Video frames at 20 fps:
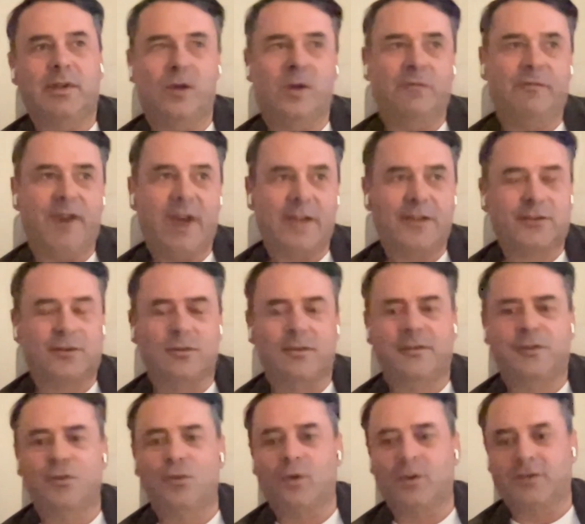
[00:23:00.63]

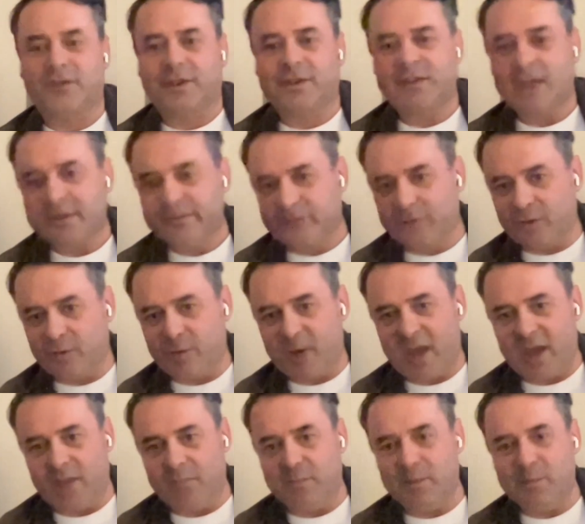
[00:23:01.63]
investors who are successful are
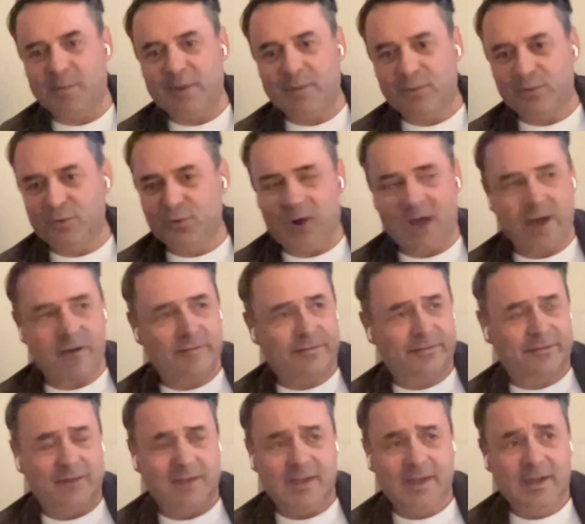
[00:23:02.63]
paying, but people who have,
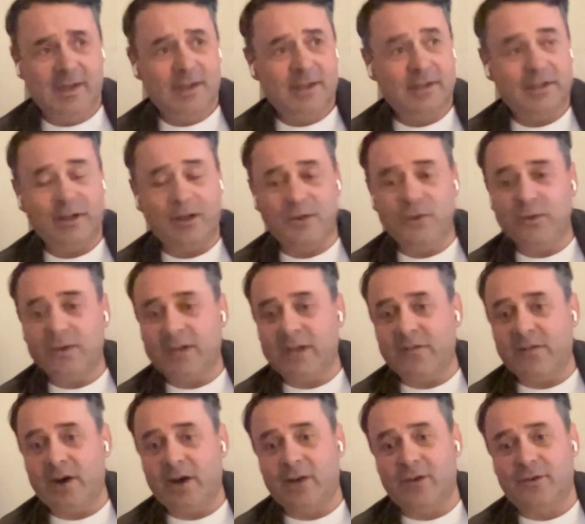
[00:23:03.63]
you can
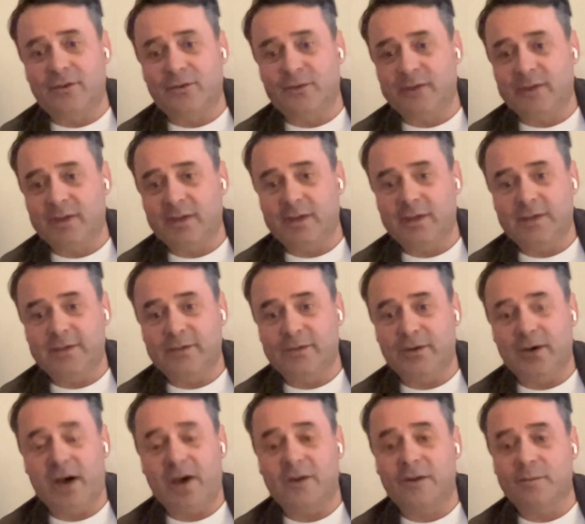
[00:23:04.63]
have
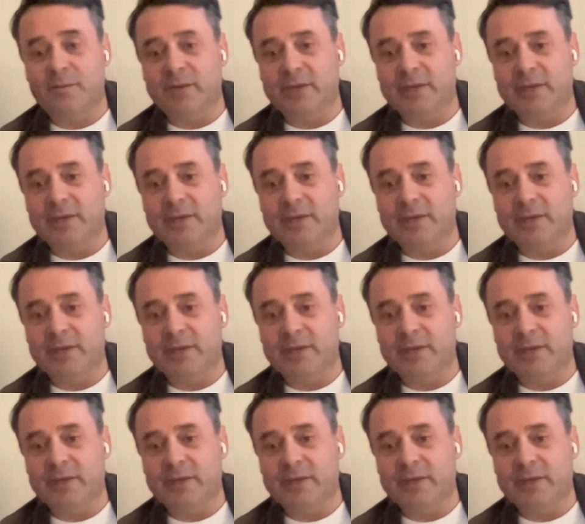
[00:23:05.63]
100